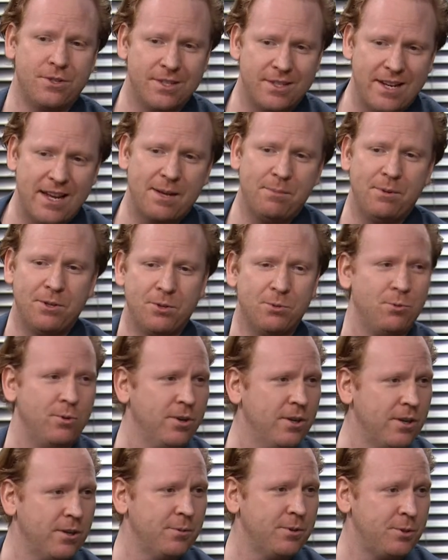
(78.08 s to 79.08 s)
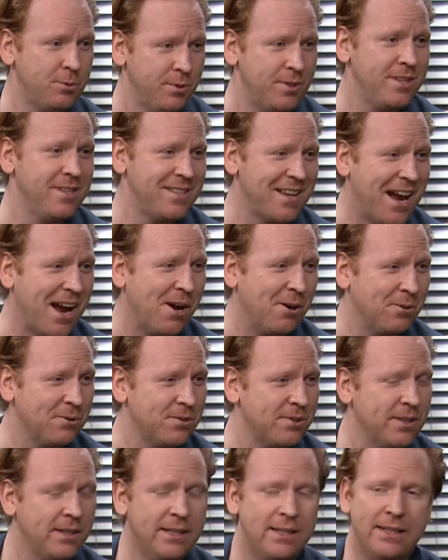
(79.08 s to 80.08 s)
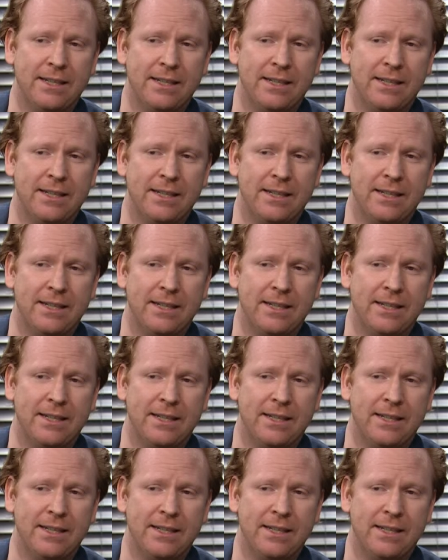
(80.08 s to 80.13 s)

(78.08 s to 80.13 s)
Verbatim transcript: to take me to work, which was his house.